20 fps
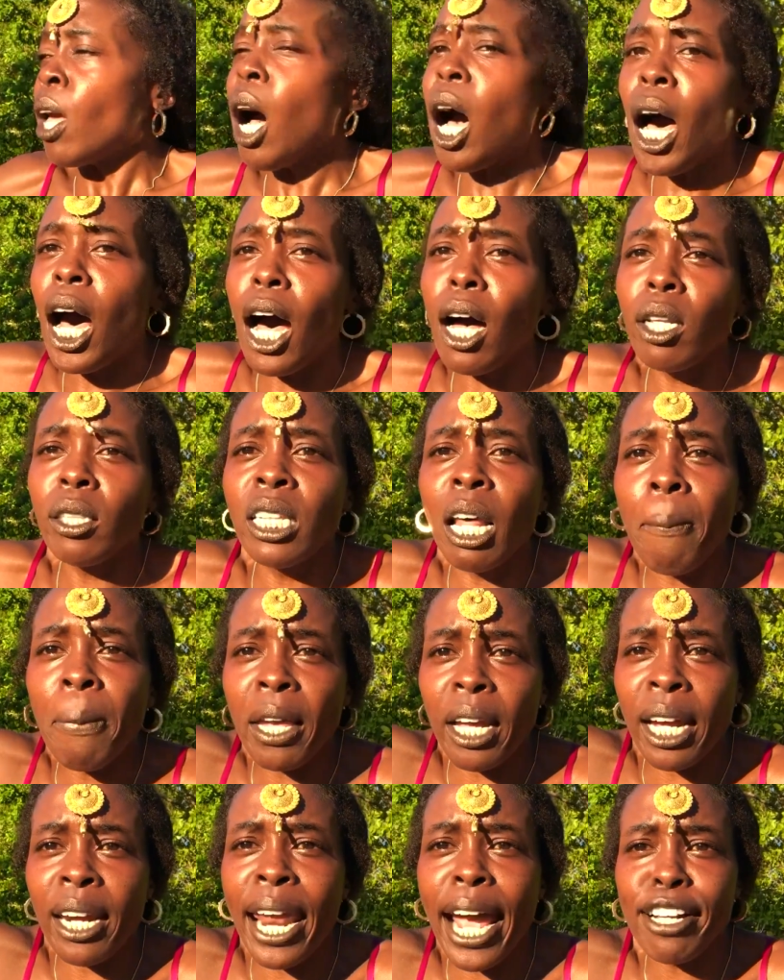let me
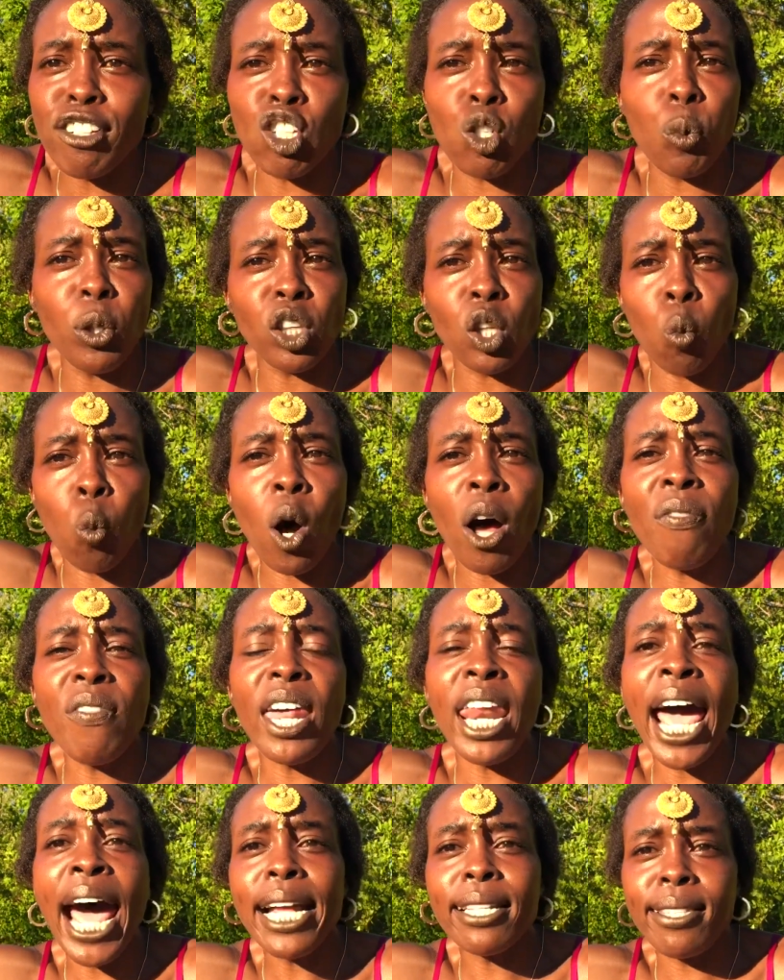connect you with the one
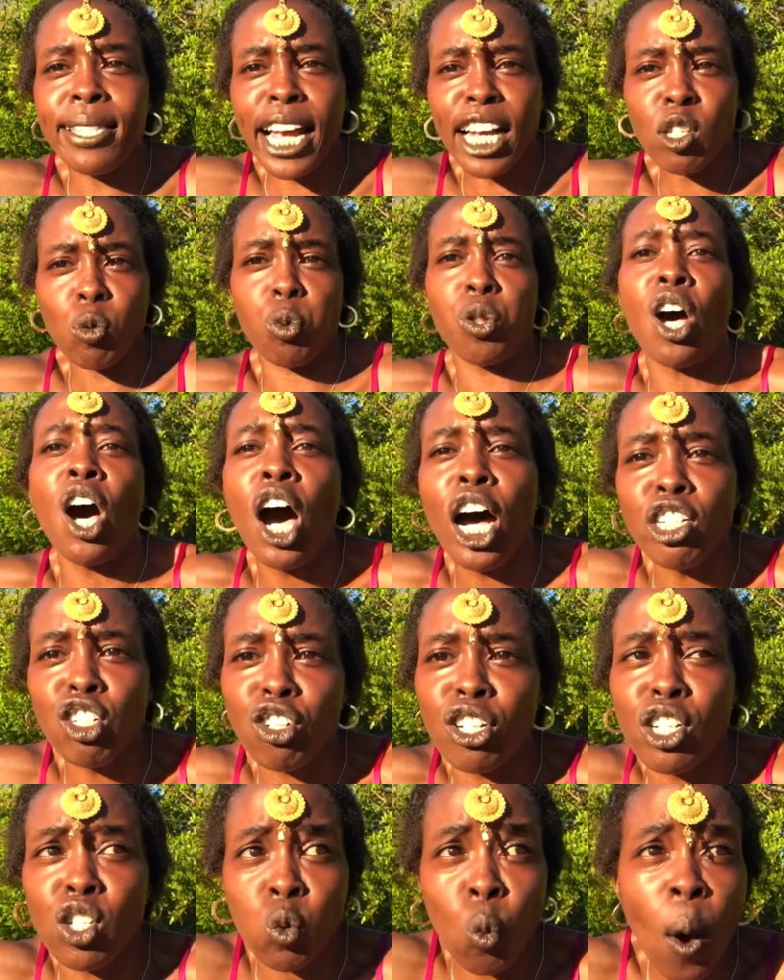that had sex with
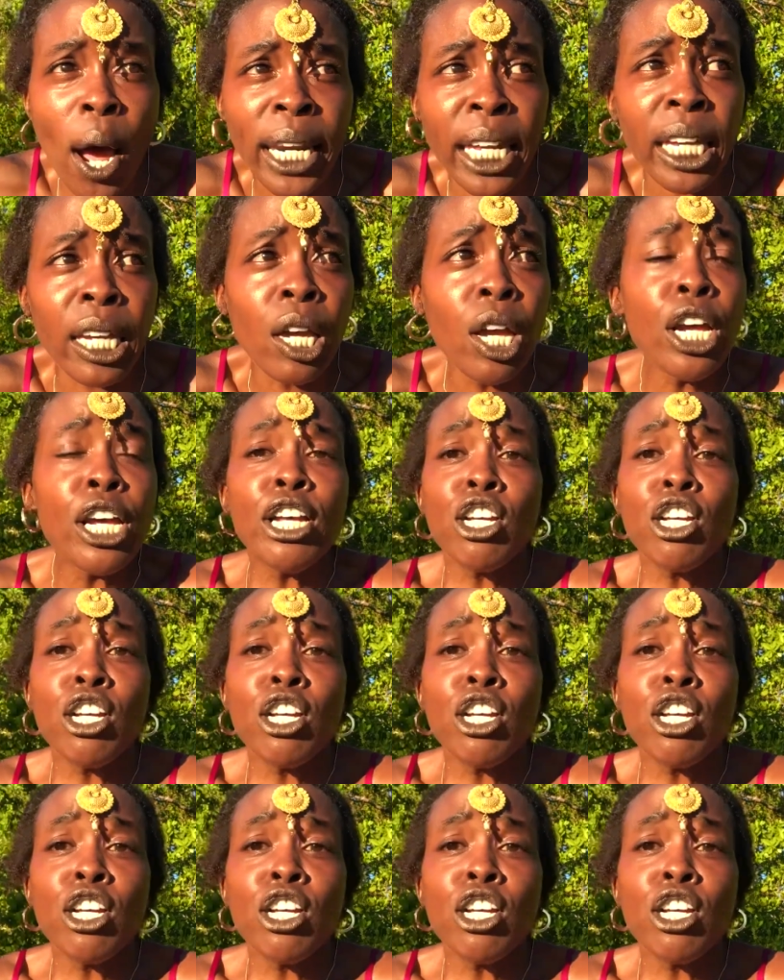120,